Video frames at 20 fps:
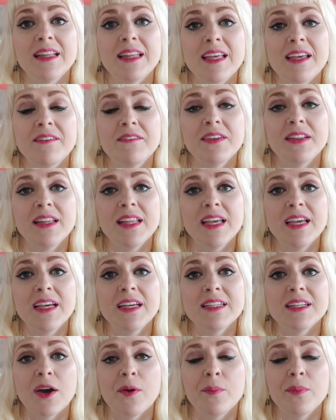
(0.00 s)
leave a
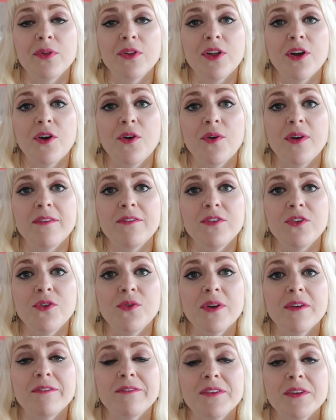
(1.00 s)
link down below if
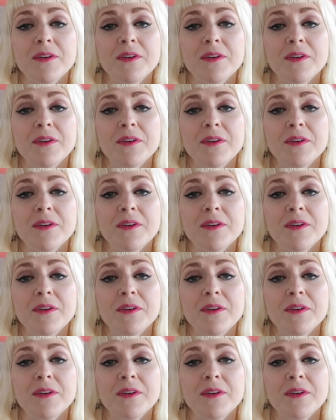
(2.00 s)
you have